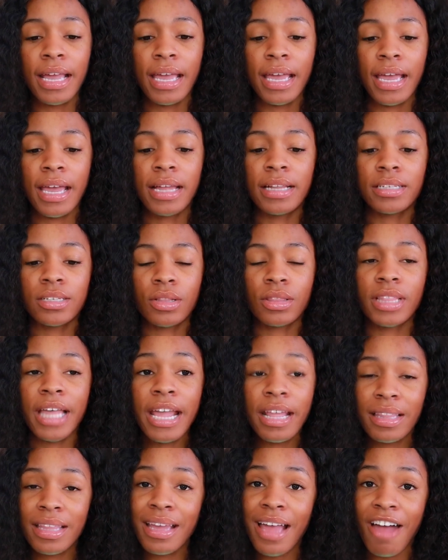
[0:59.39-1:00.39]
and
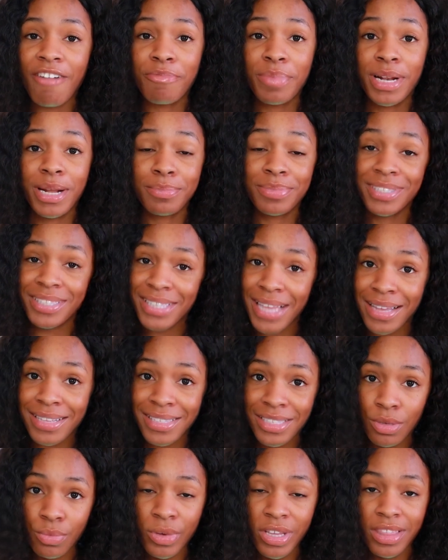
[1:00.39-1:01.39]
lately I've been
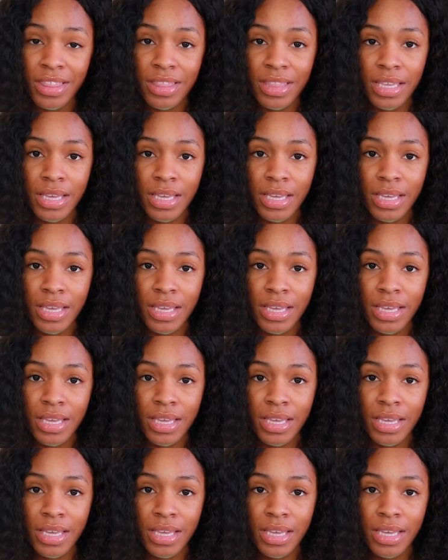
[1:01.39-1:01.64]
obsessed with